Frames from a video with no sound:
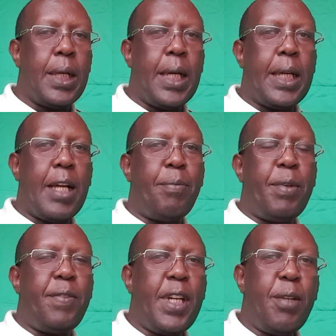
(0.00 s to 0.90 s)
And I'll
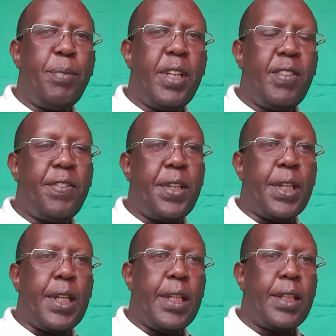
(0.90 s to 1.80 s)
be very brief
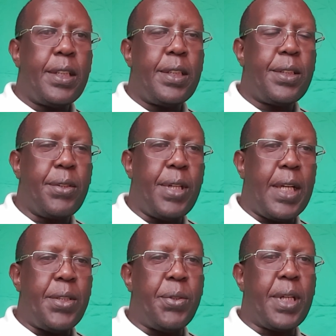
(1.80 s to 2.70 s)
here so
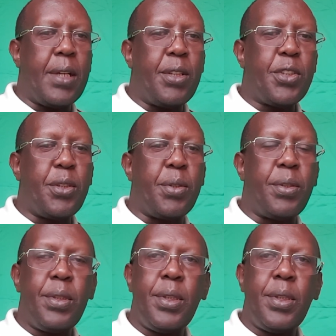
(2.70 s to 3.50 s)
that you can also